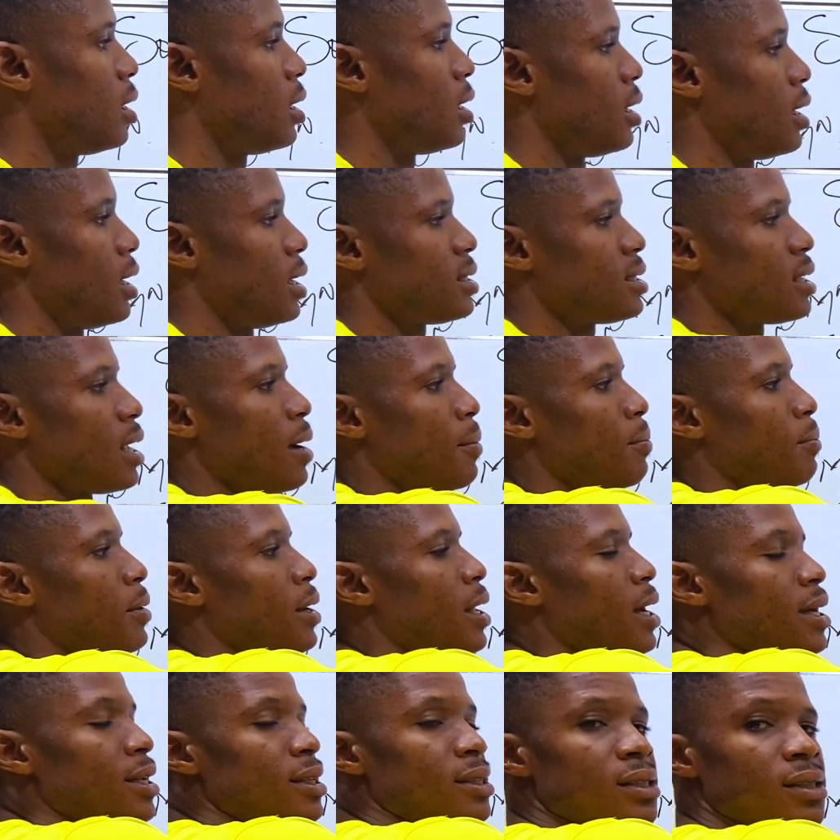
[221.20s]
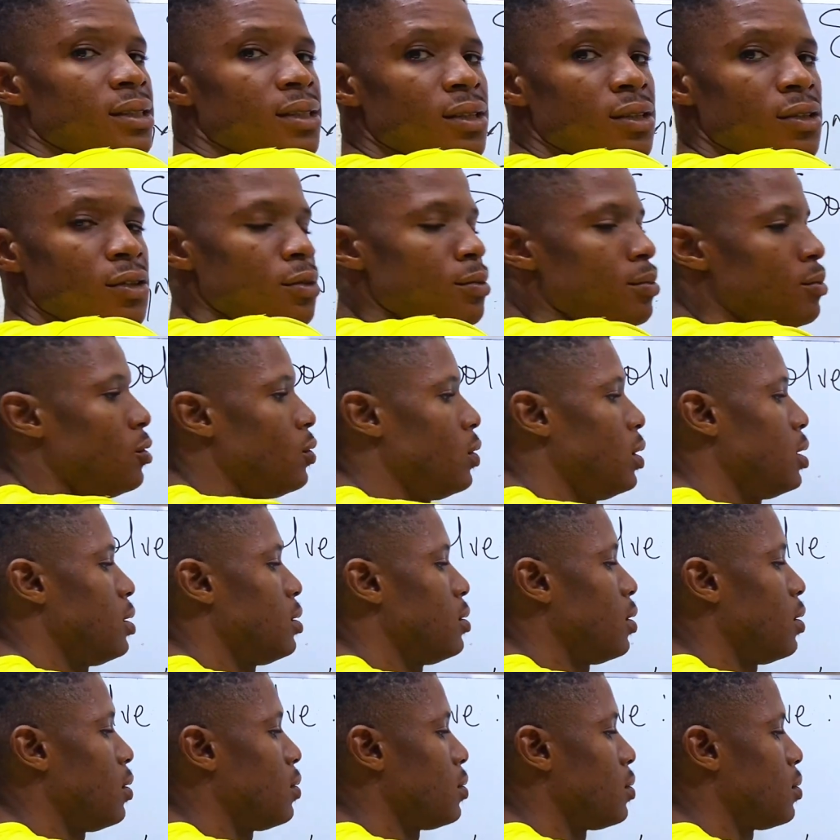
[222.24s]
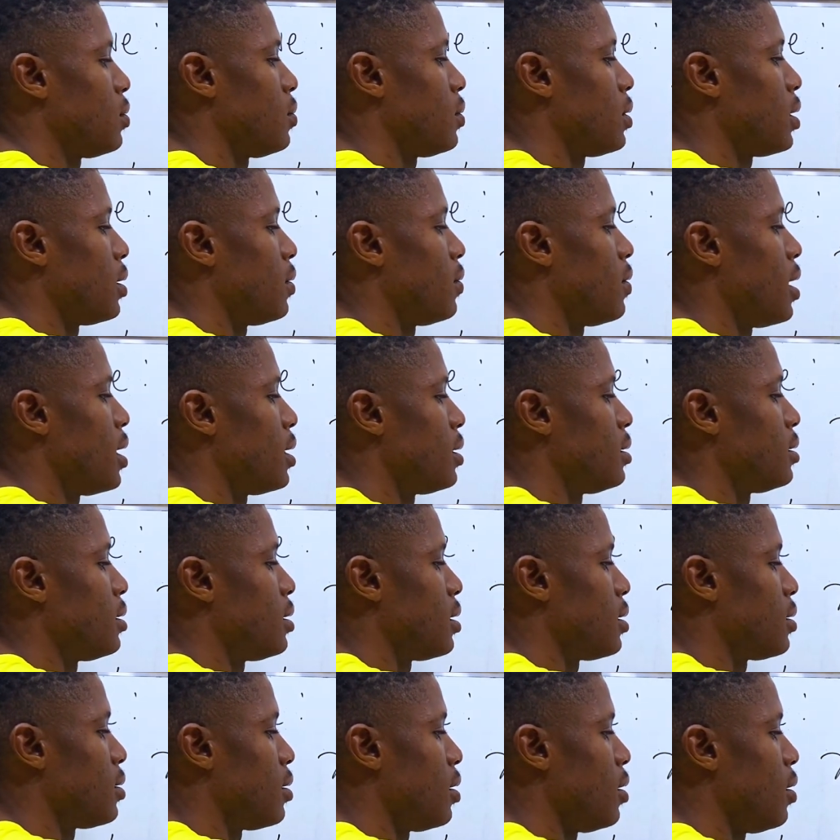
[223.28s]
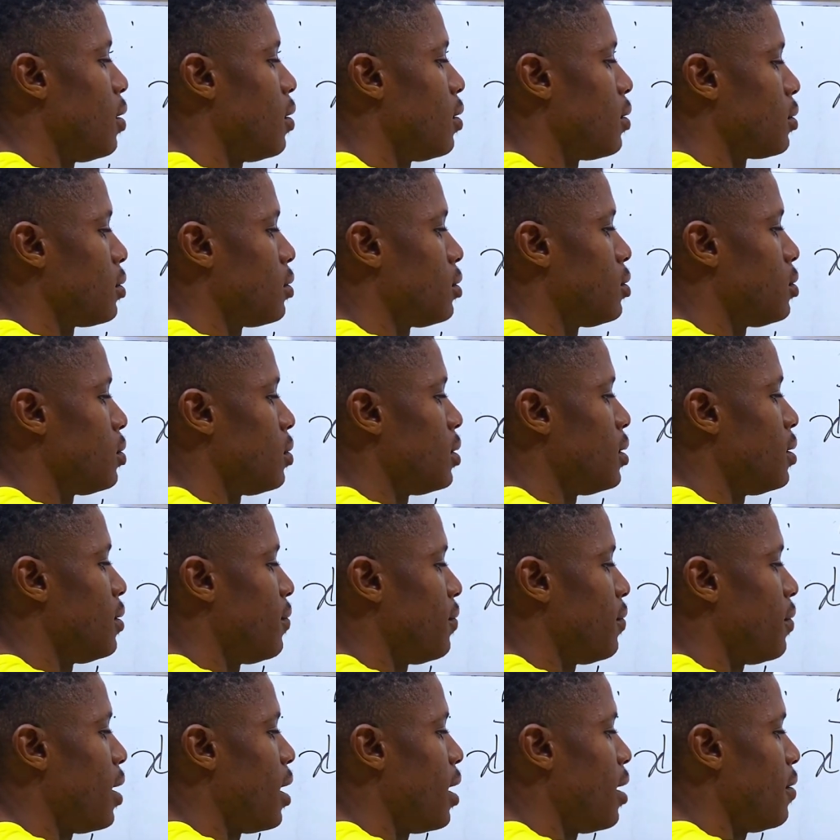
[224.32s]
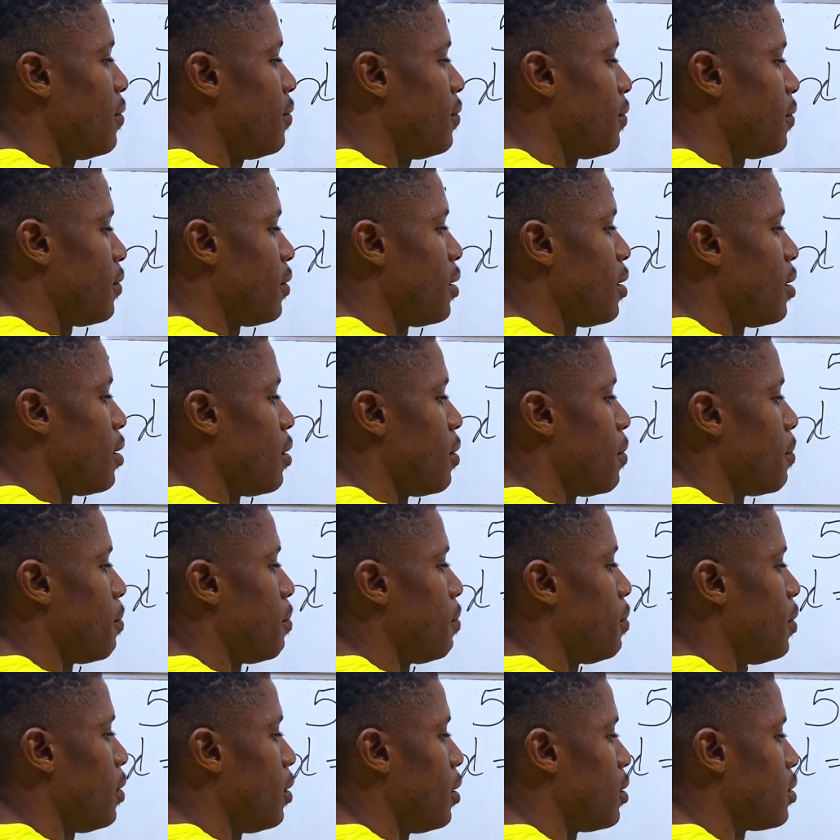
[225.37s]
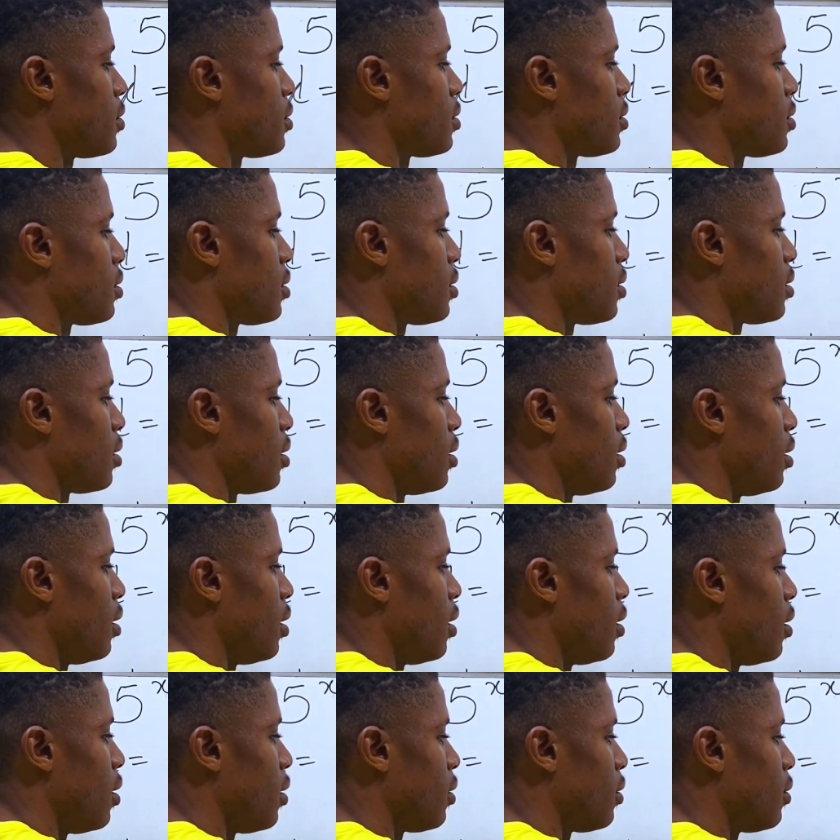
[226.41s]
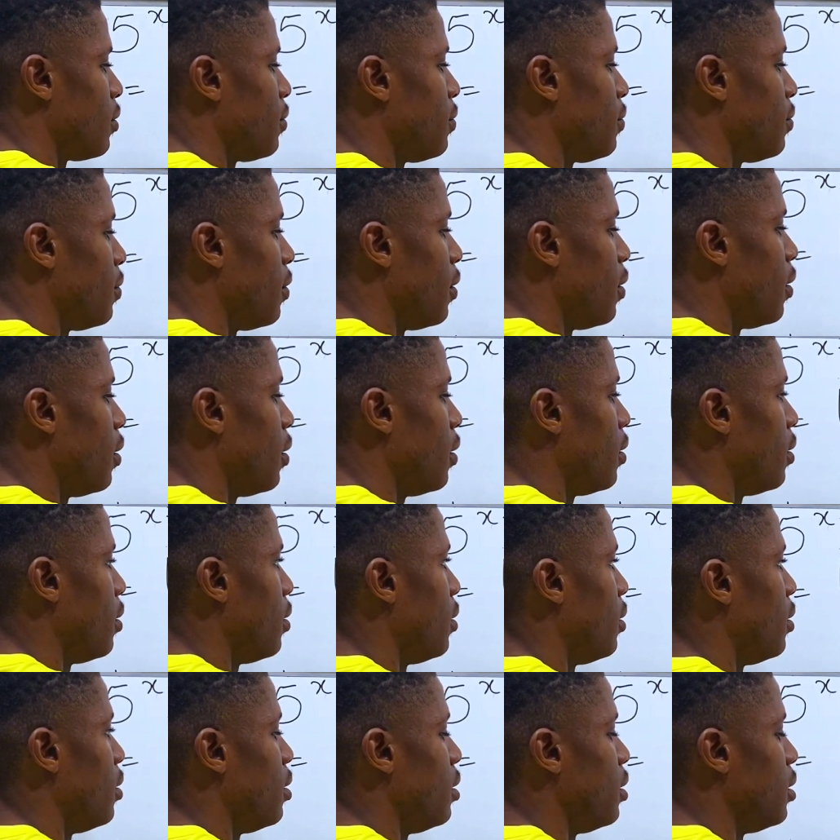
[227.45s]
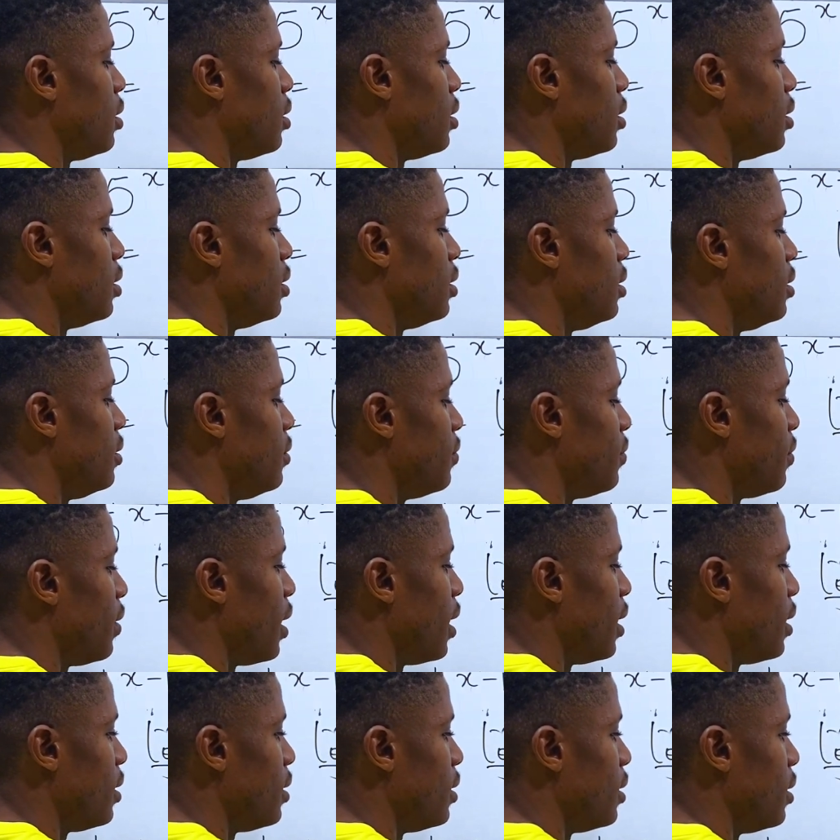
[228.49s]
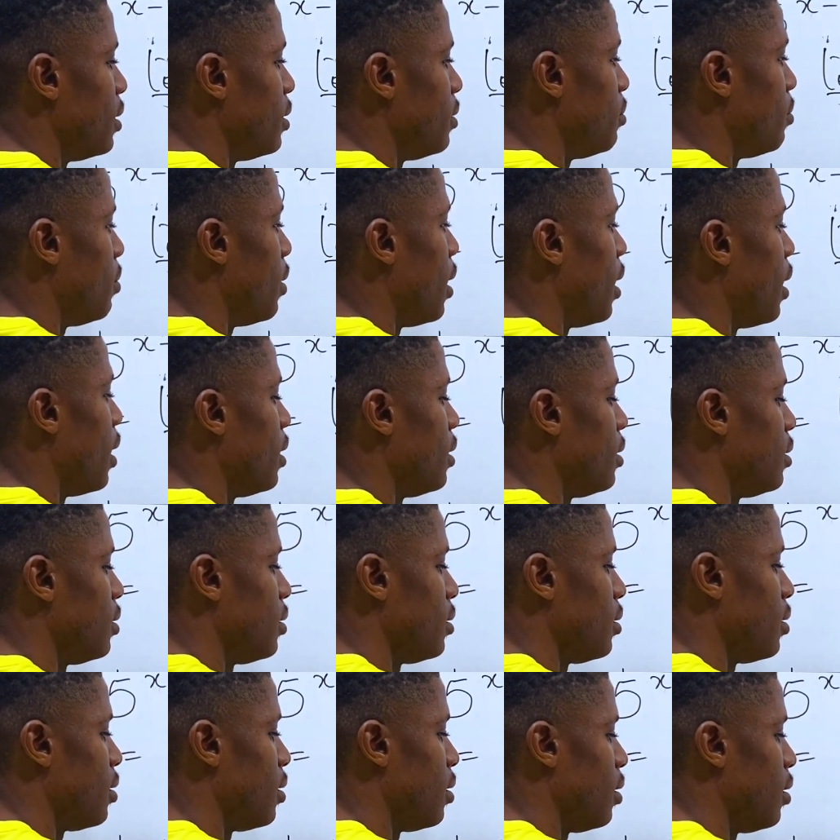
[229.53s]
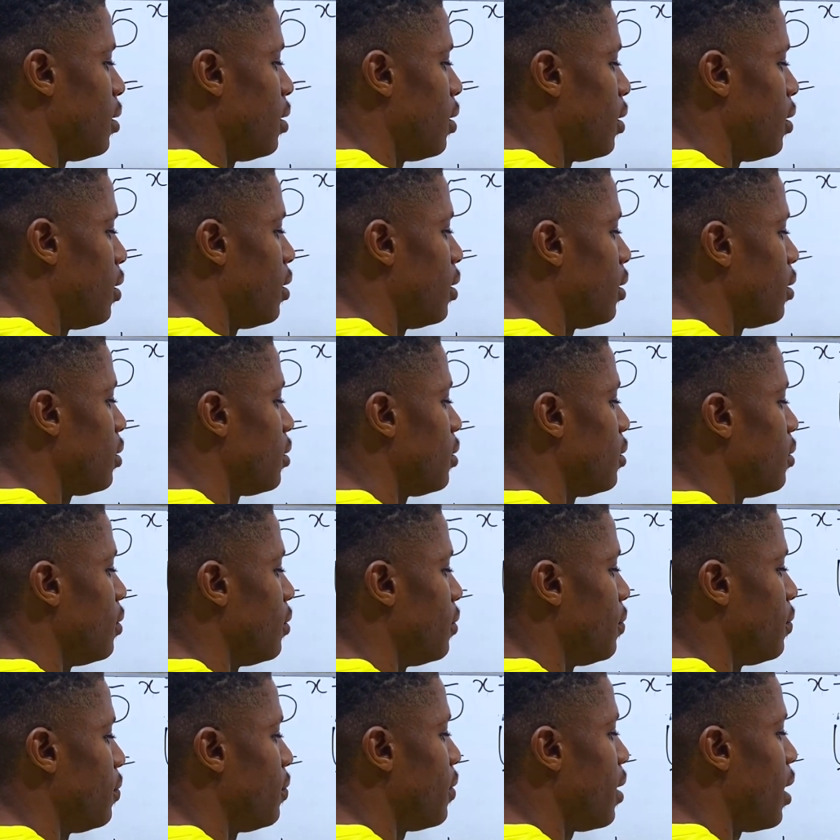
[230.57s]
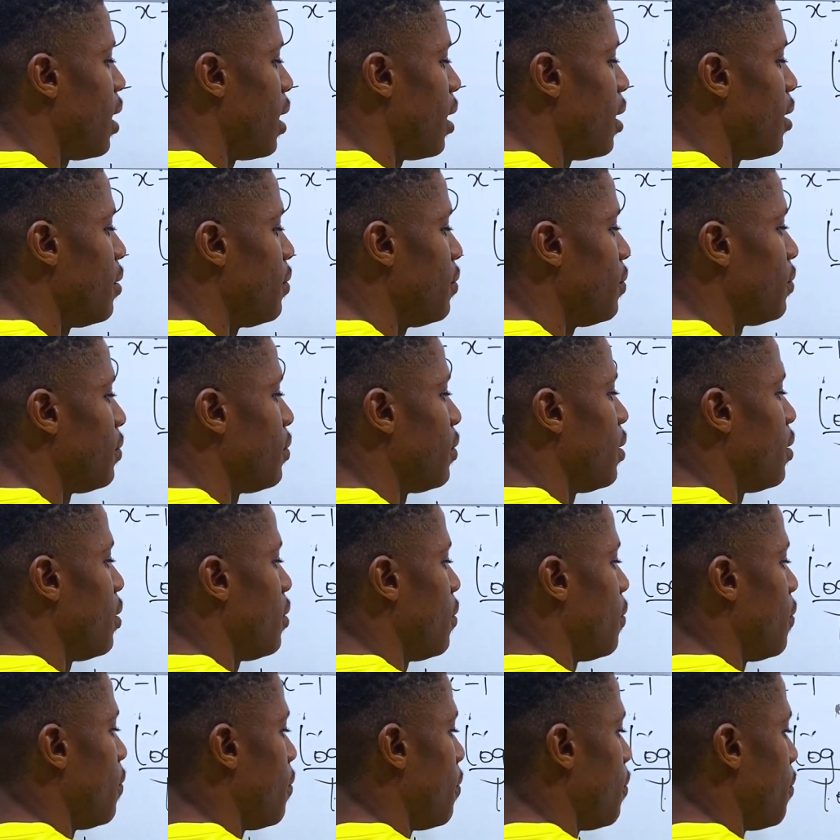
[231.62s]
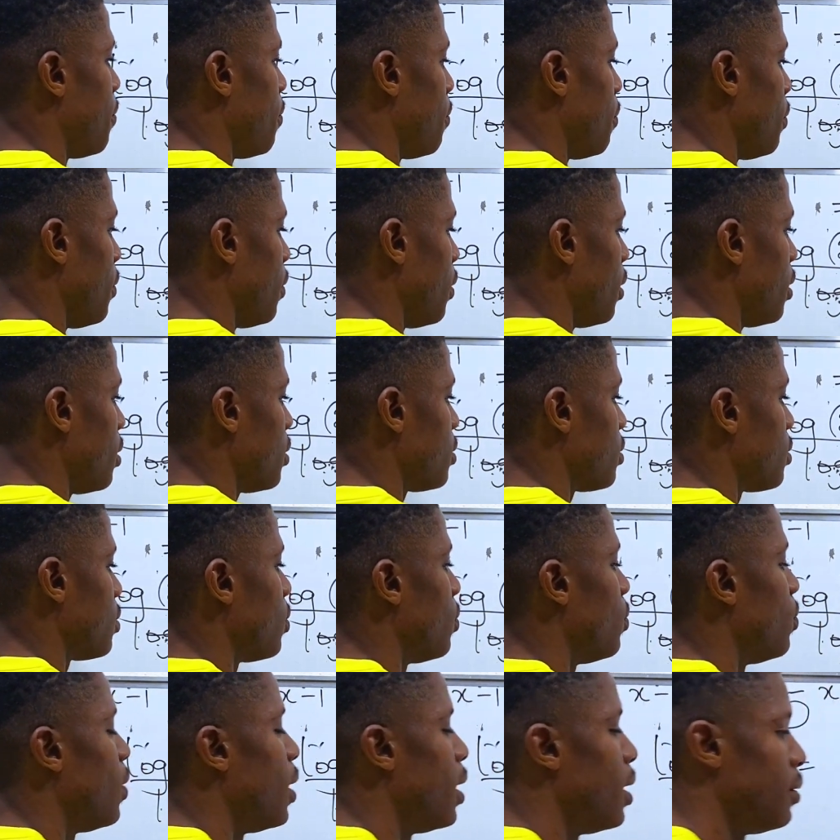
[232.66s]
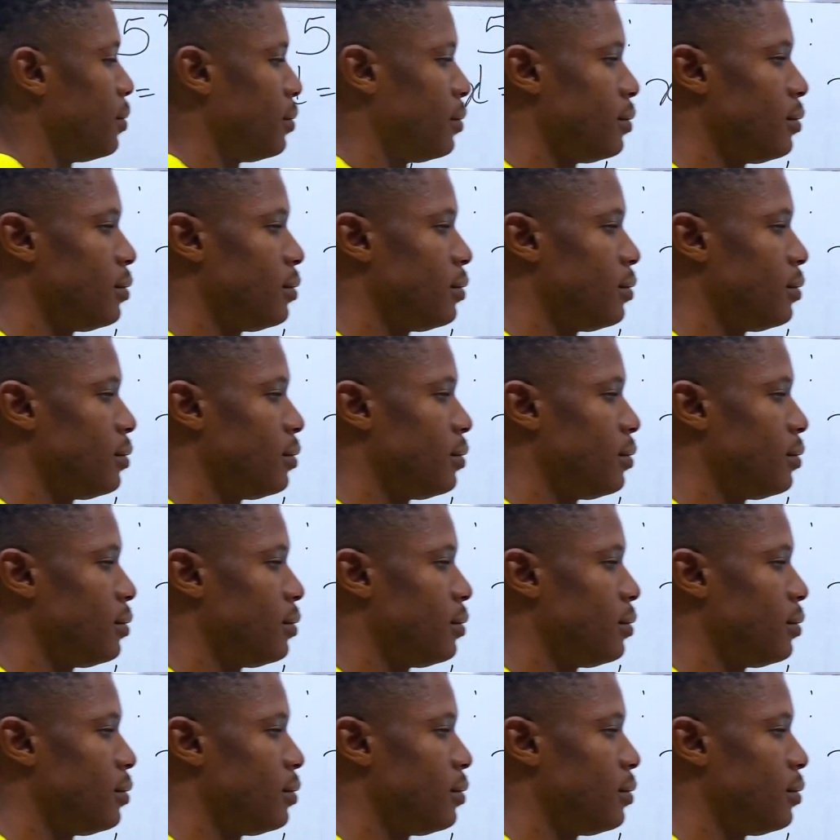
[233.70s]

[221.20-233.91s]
let's apply it in the numerator. So we can write it as log 25 plus log 4 divided by log 5 plus 1.